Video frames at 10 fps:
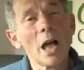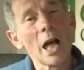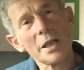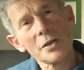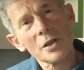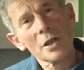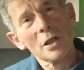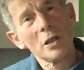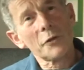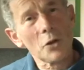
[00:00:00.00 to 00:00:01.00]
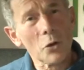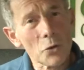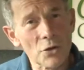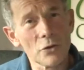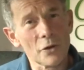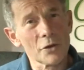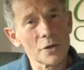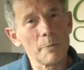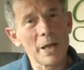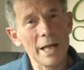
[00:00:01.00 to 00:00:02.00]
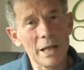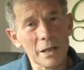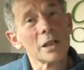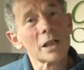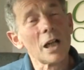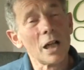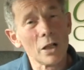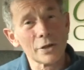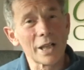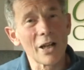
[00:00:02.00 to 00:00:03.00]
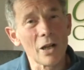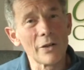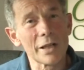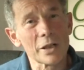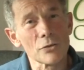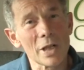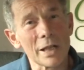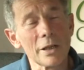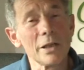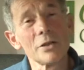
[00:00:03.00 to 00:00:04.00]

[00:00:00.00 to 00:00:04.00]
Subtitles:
And of course you've got to pair car and caravan correctly,